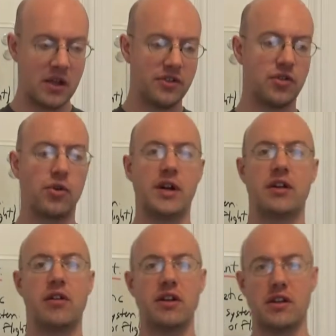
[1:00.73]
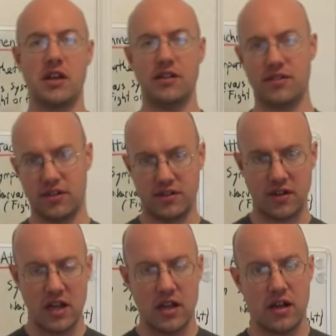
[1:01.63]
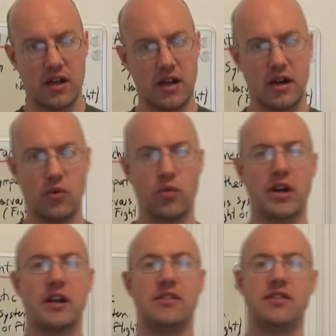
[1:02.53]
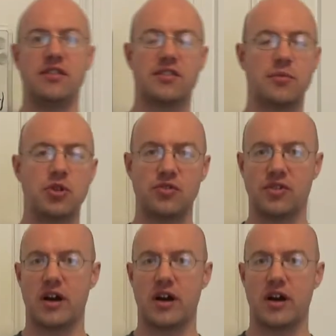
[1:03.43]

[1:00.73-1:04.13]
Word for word: So in a lot of cases, uh, when I see somebody who's